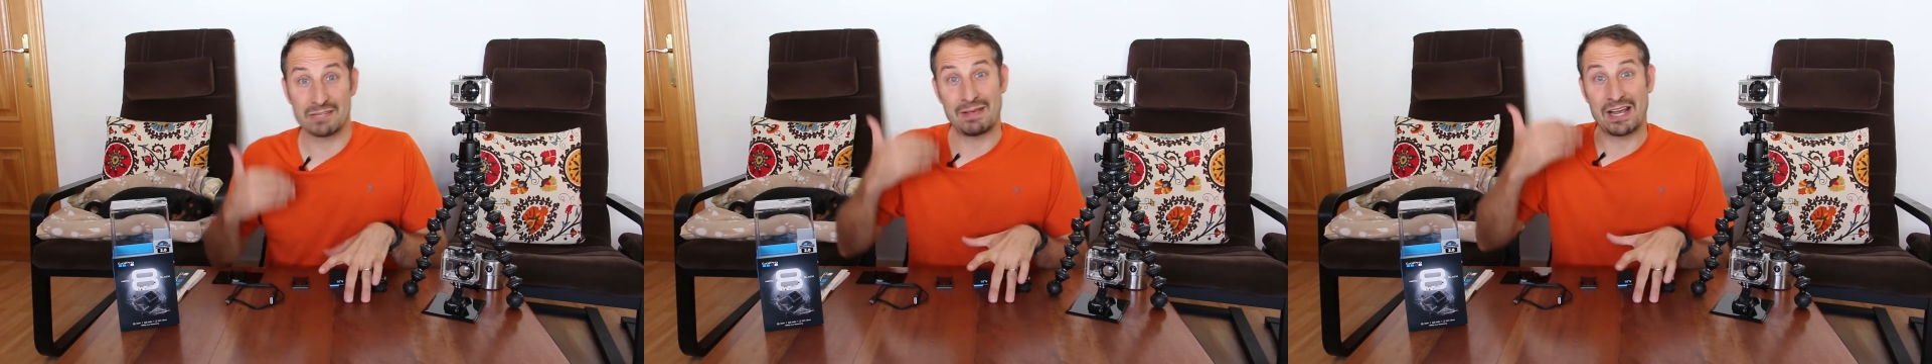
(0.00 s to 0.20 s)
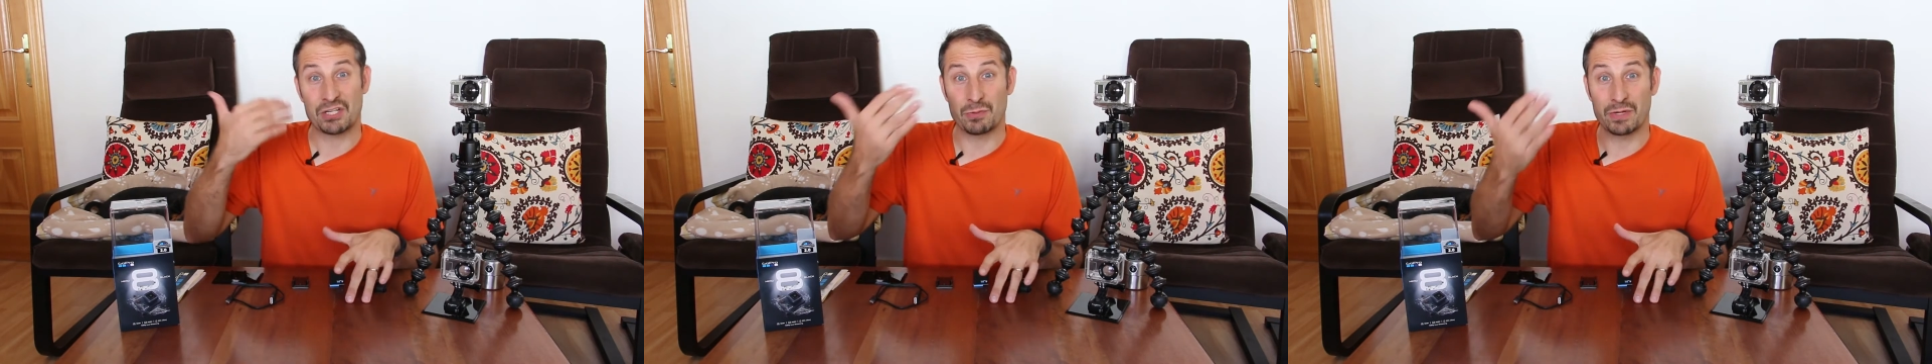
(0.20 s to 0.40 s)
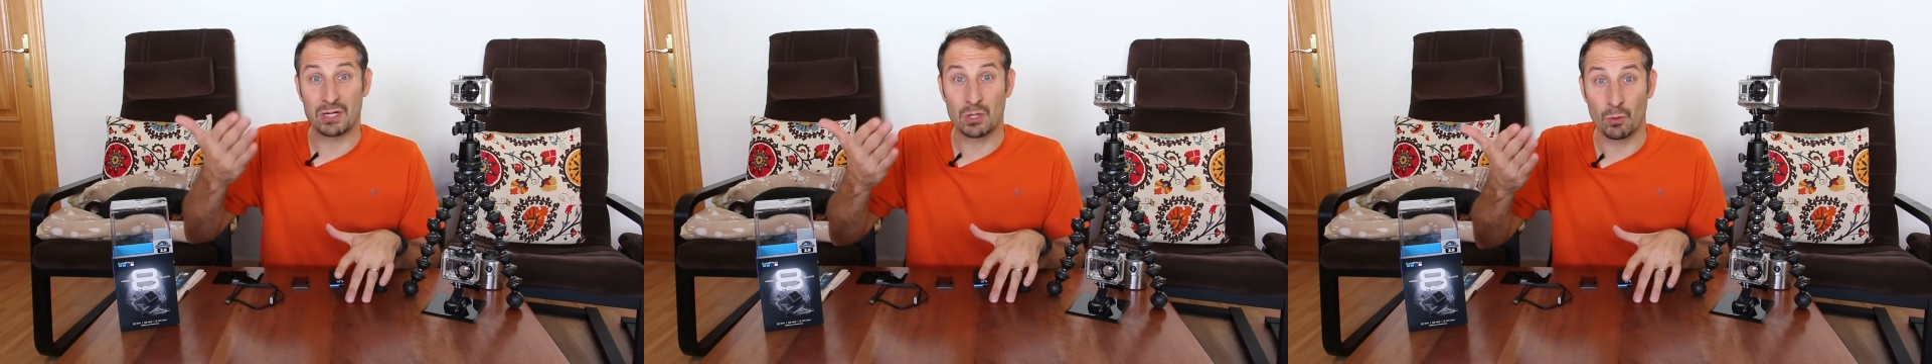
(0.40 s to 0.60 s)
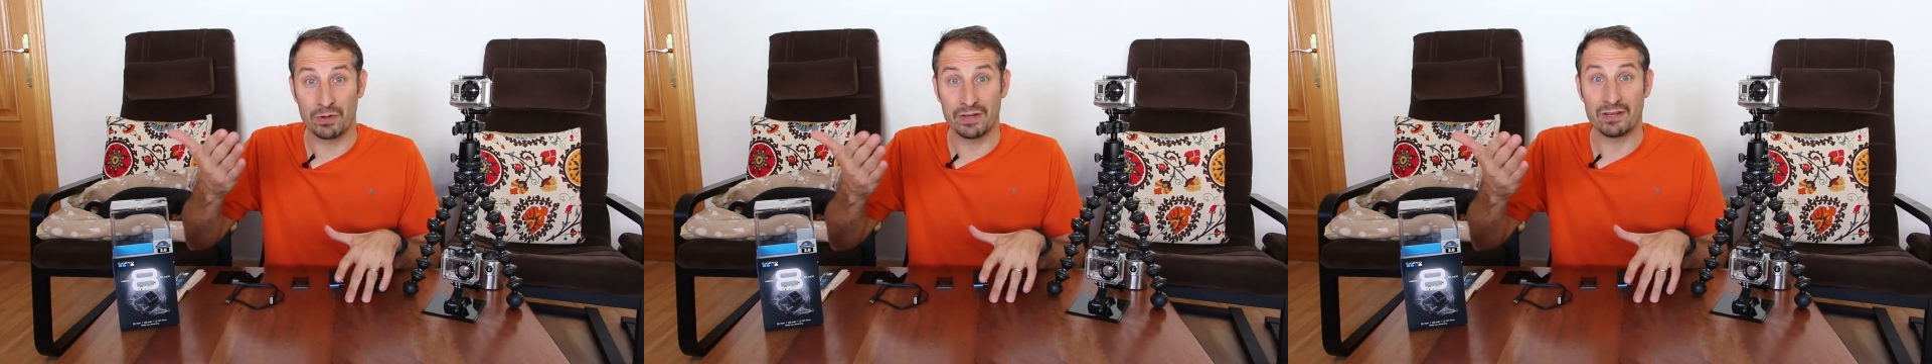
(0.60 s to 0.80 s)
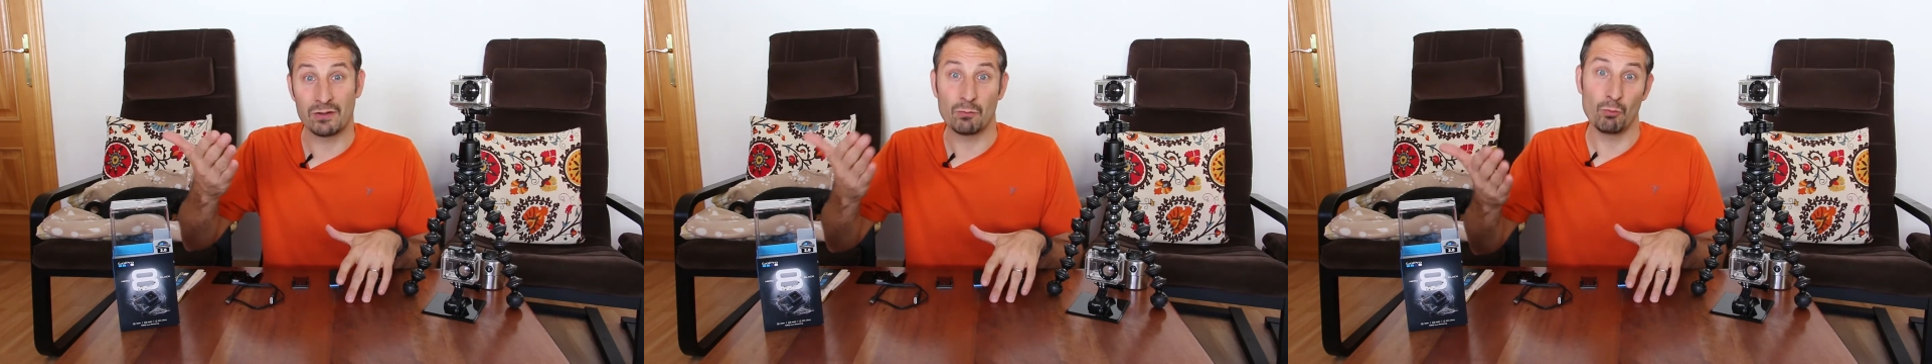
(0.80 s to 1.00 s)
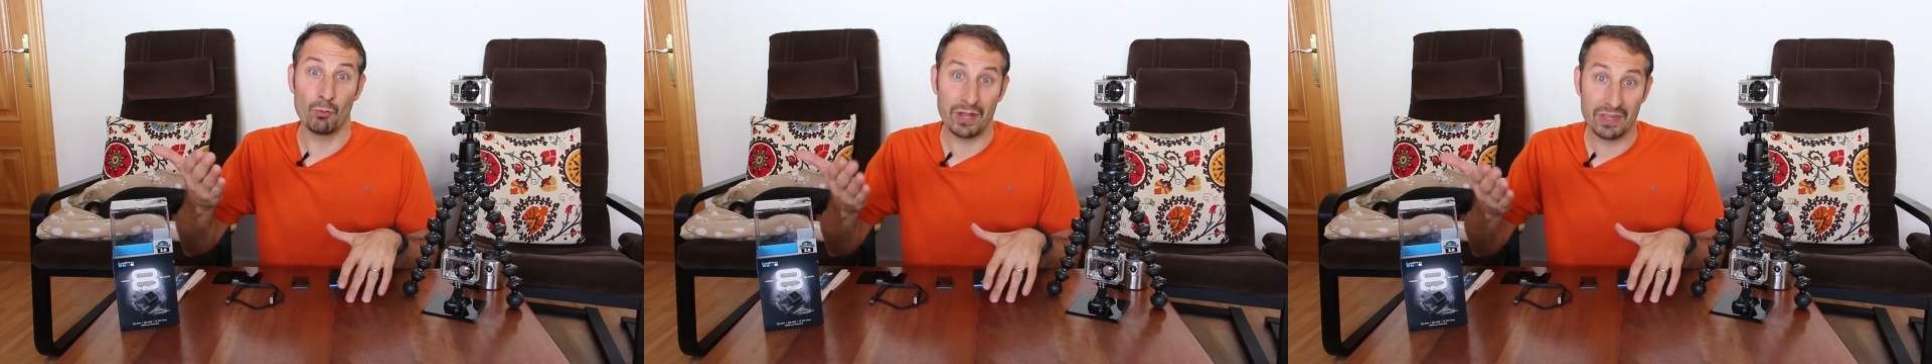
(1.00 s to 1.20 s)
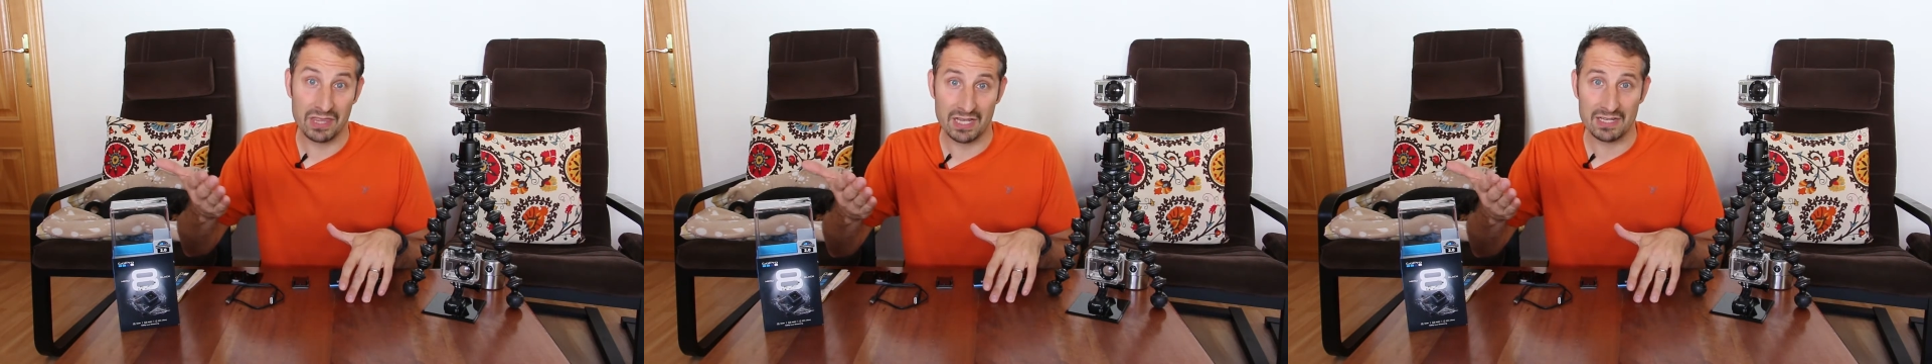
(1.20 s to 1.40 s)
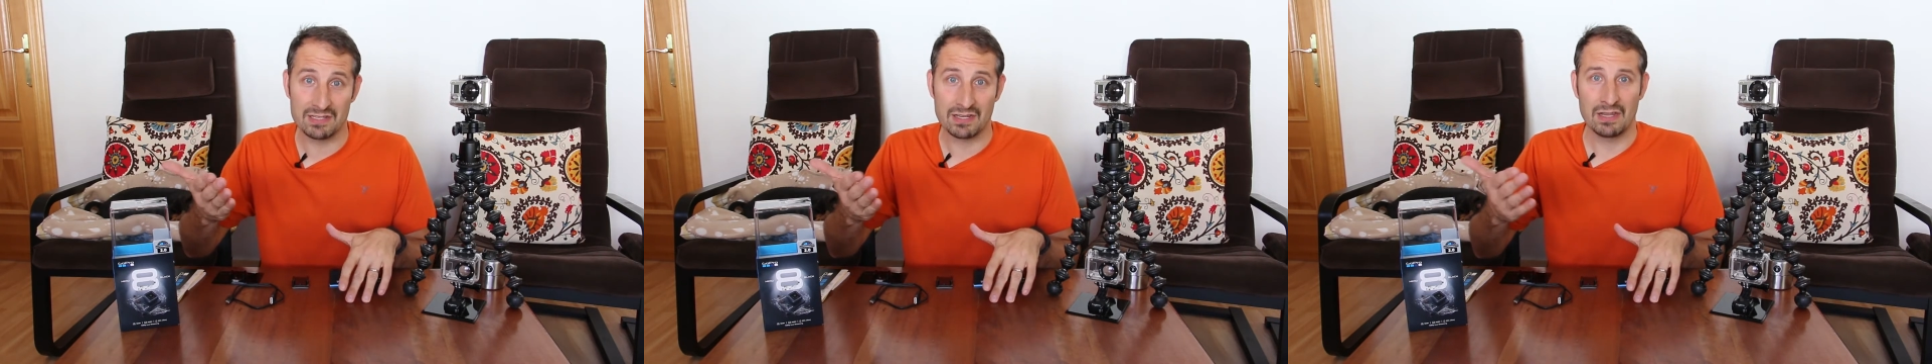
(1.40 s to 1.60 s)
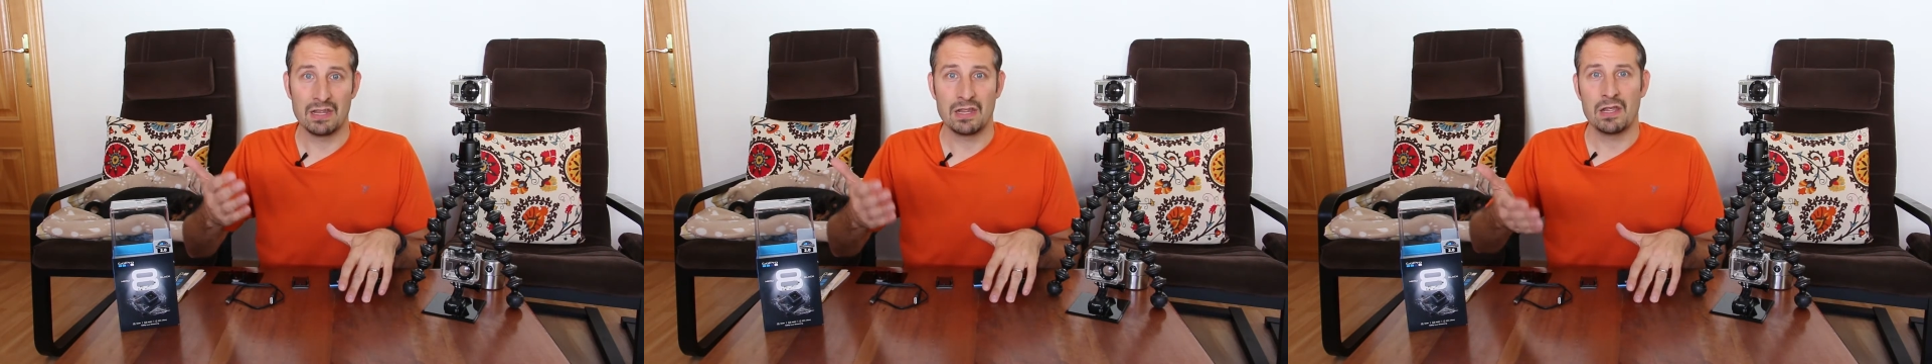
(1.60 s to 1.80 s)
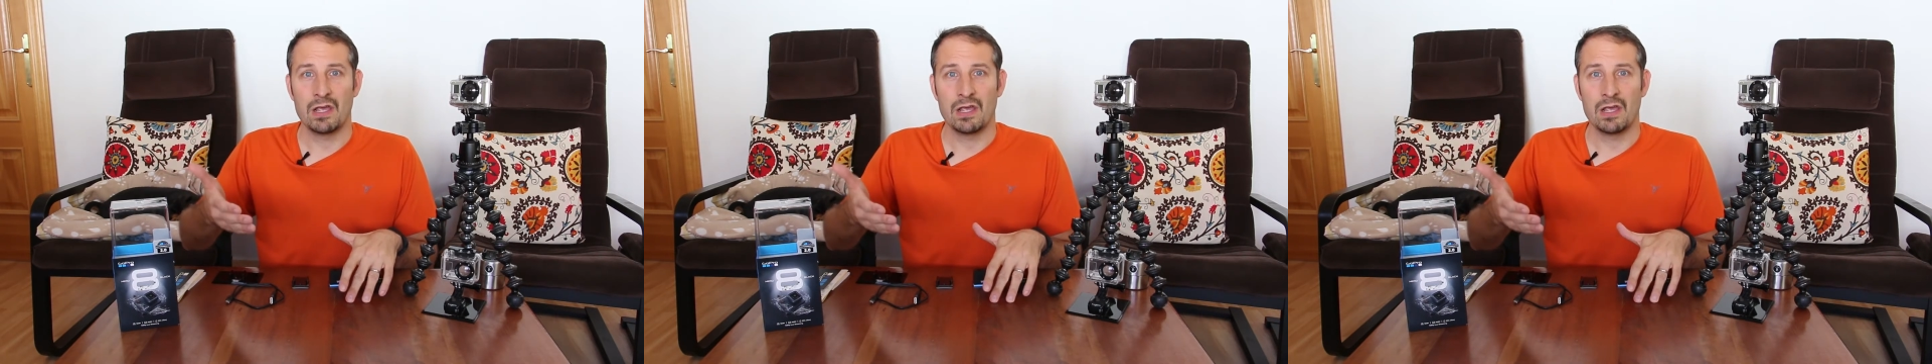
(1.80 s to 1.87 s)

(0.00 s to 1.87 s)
I'm actually recording with it